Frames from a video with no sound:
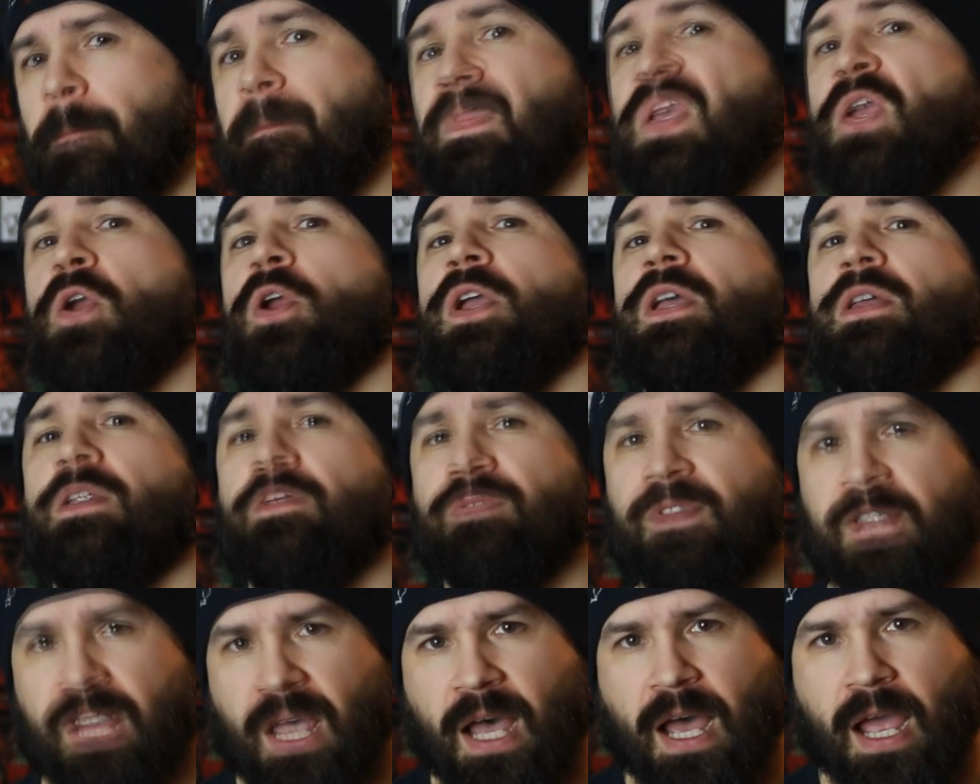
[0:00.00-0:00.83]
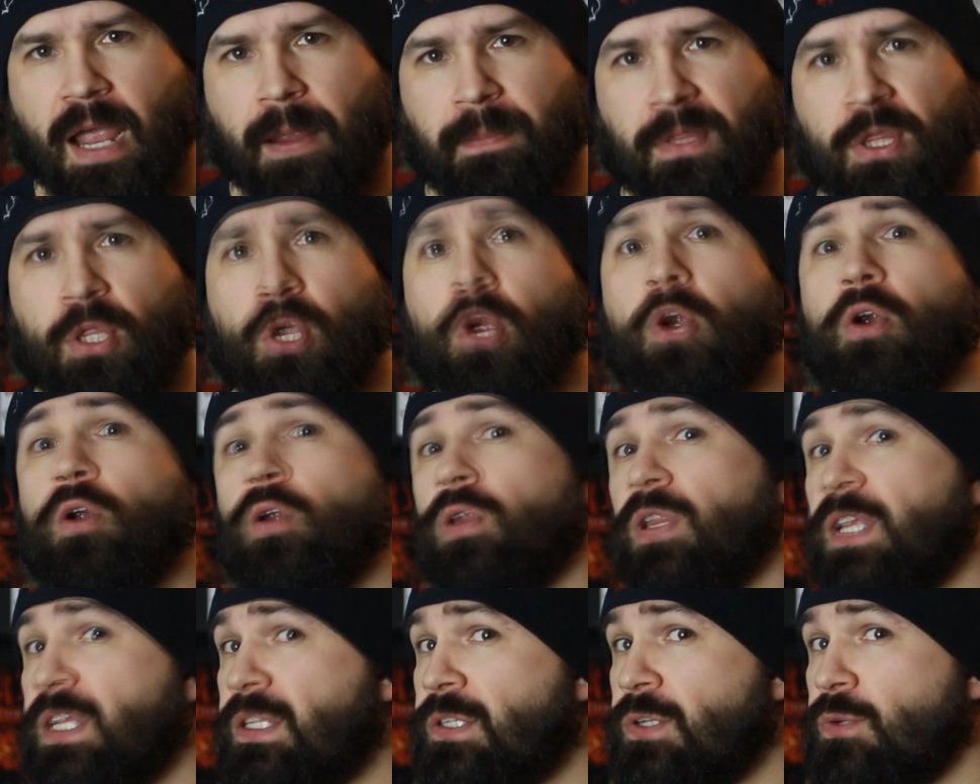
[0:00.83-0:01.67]
period of time in the
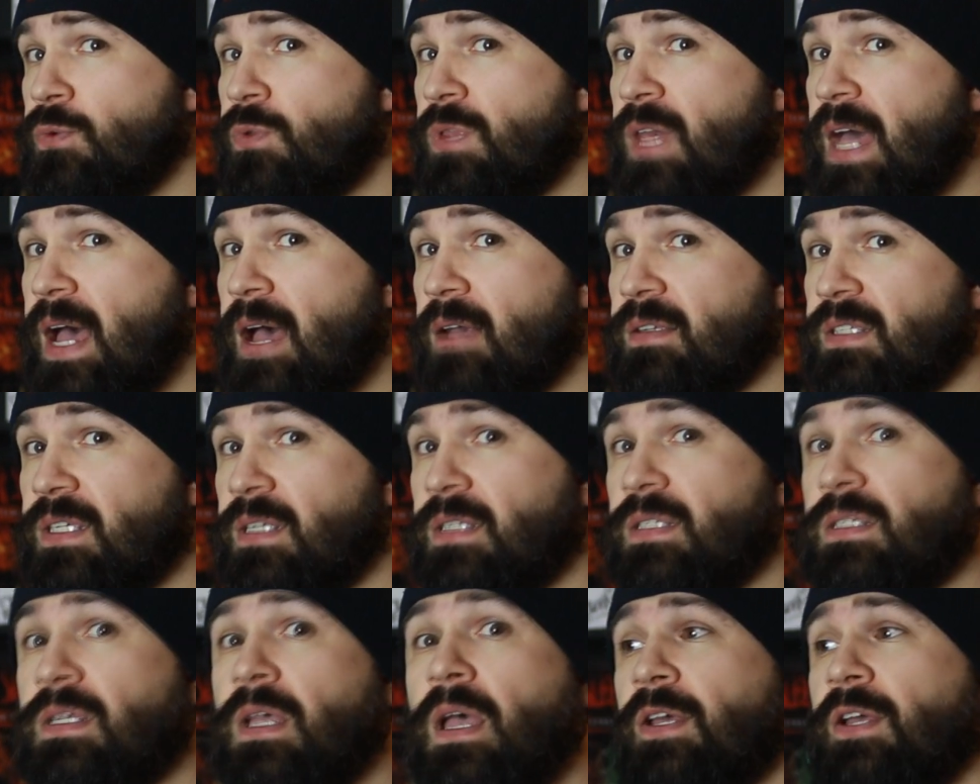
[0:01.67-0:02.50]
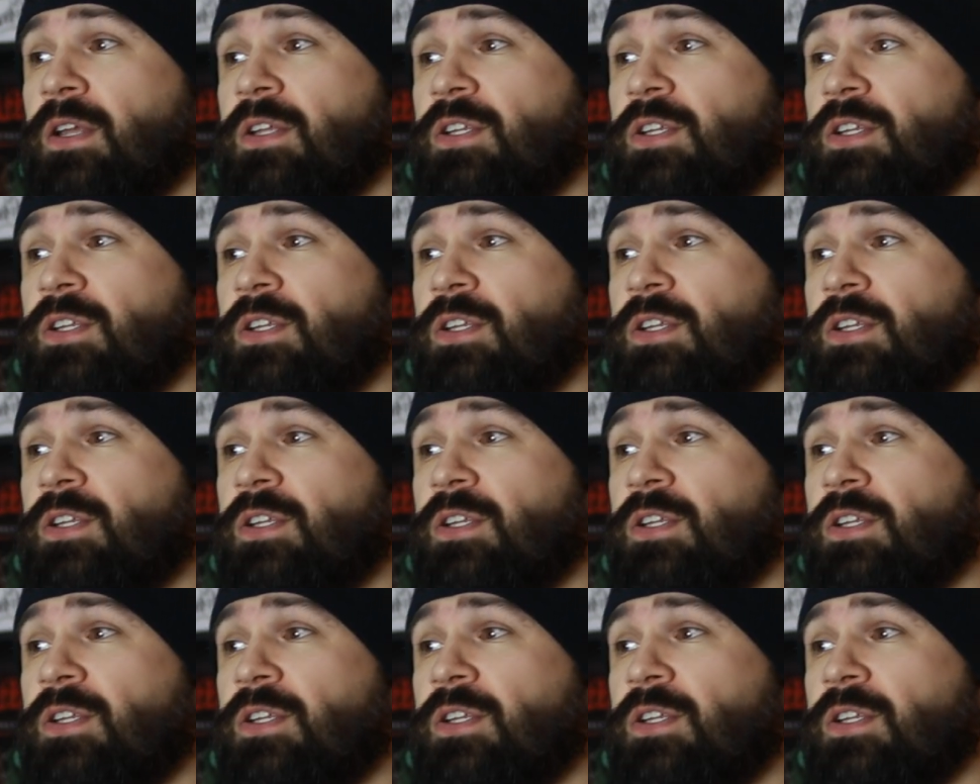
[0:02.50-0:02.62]
early 2000s,